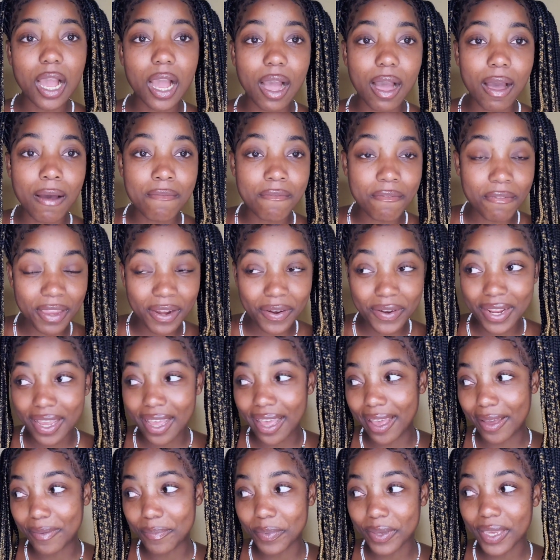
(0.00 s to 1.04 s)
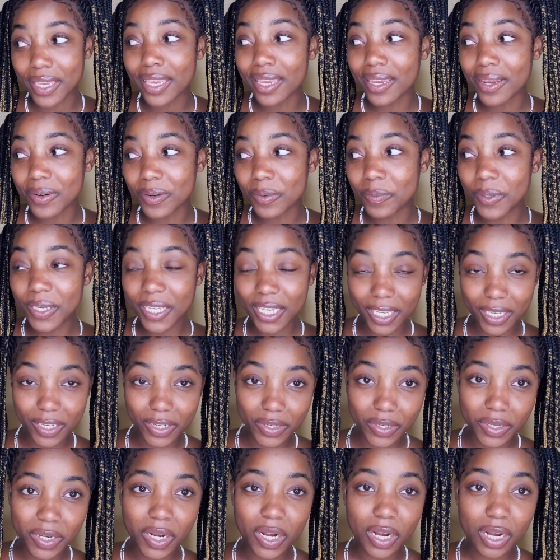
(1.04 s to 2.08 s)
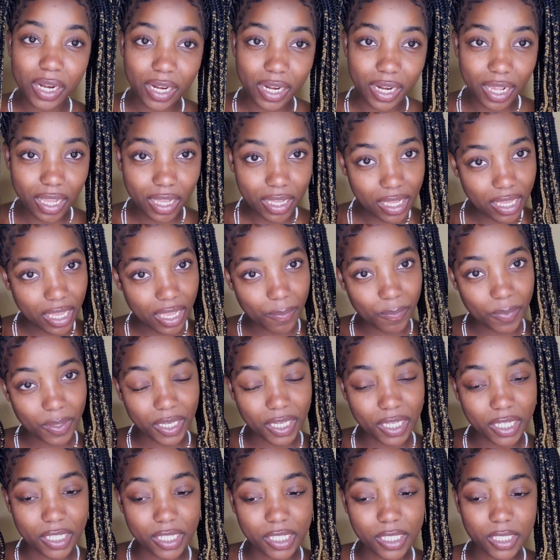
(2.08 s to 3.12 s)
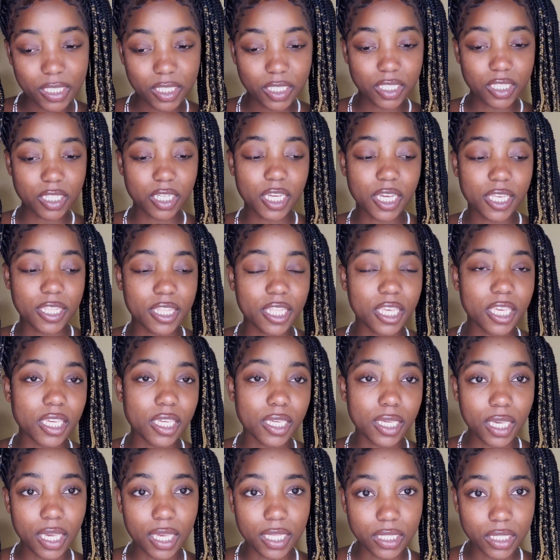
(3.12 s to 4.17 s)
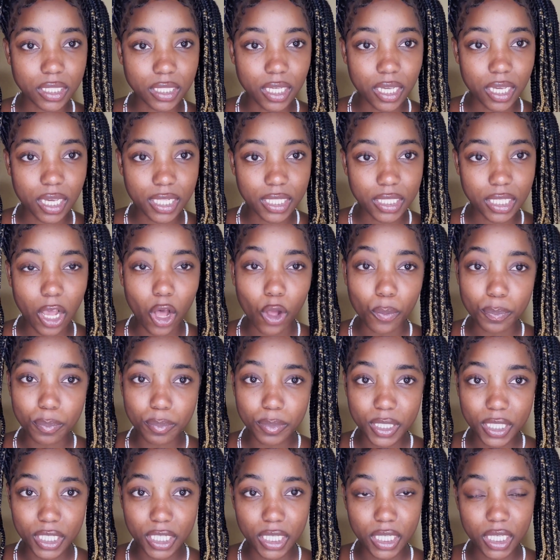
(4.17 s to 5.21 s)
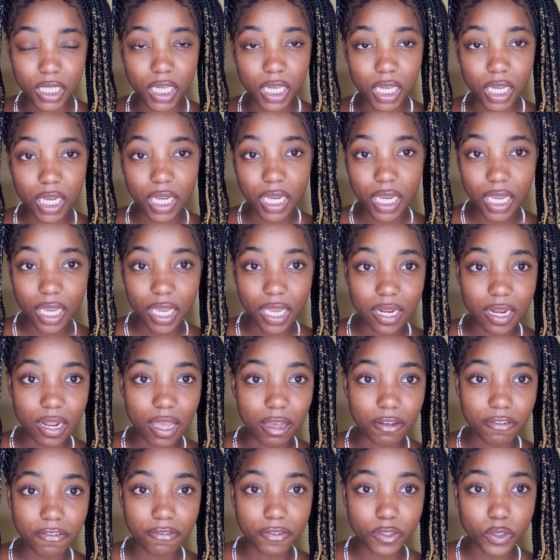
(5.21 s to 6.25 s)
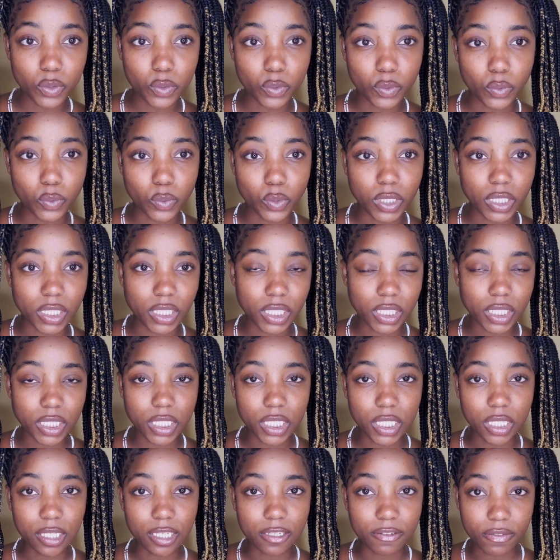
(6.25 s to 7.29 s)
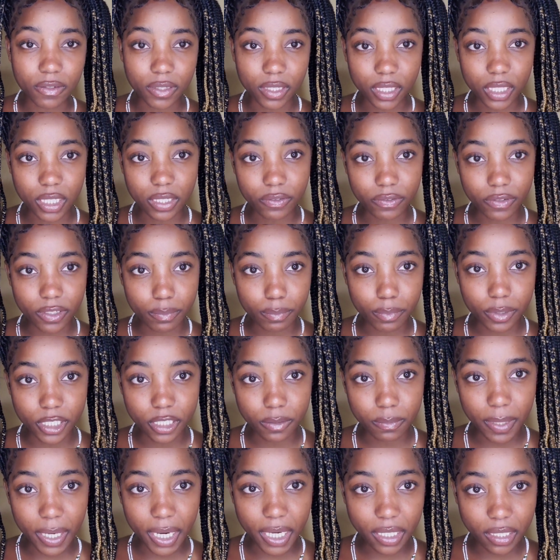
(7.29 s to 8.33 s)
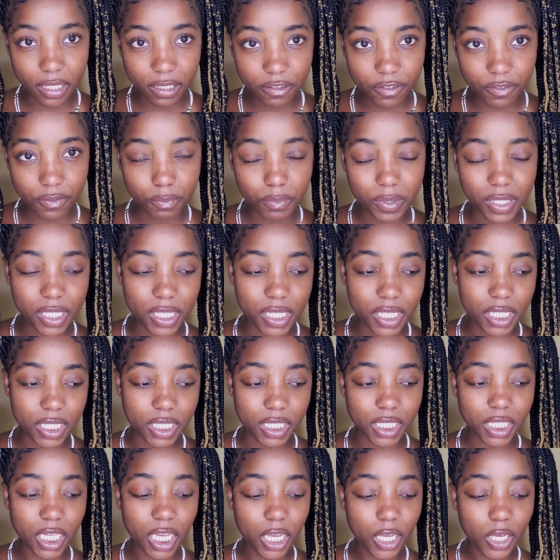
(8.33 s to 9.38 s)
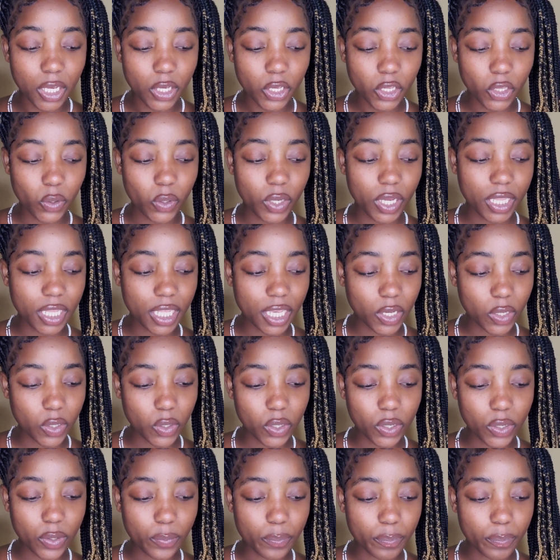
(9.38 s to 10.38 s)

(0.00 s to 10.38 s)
i'm very happy to be here because i think it's it's helped me enough to just see life in a different perspective because you can like